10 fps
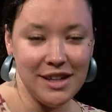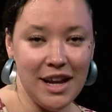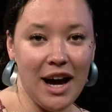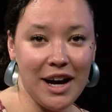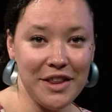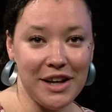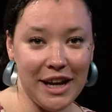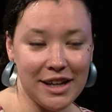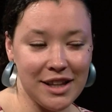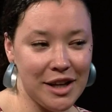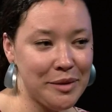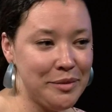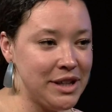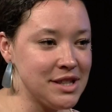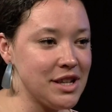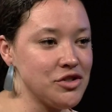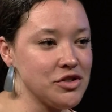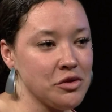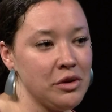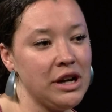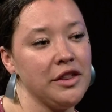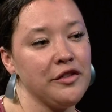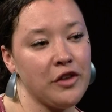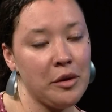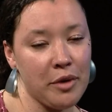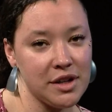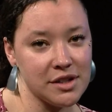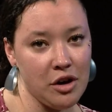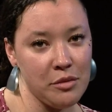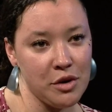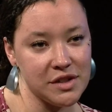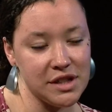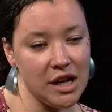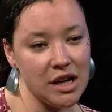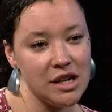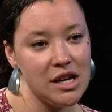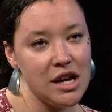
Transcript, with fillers: Naga, the nightclub in Central oh, Square. Yeah. The front part is called Moksa.